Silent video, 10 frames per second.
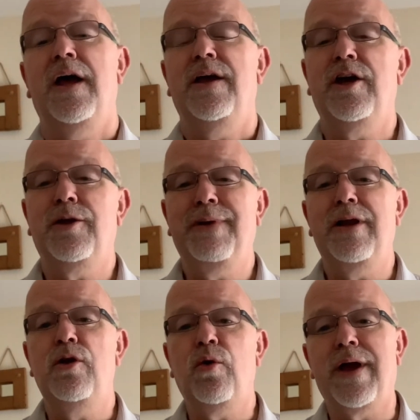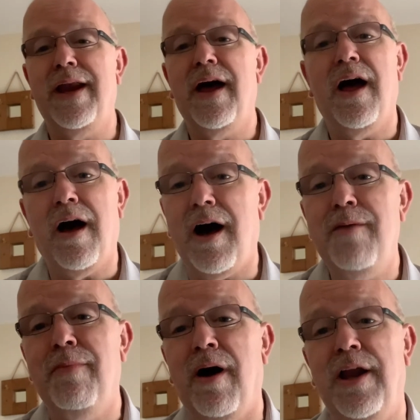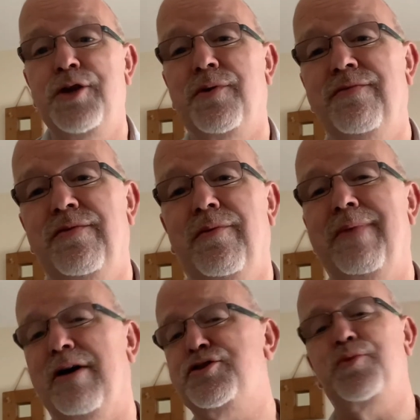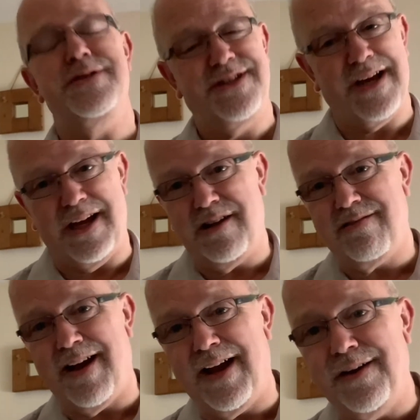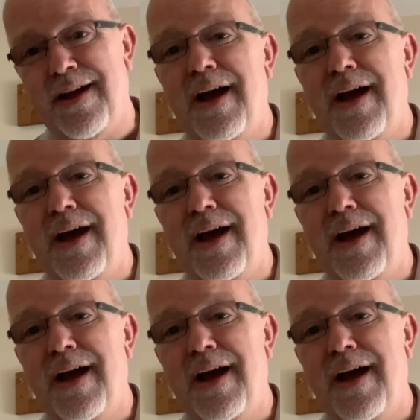you're going to be looking at a high mileage one from about 28 grand.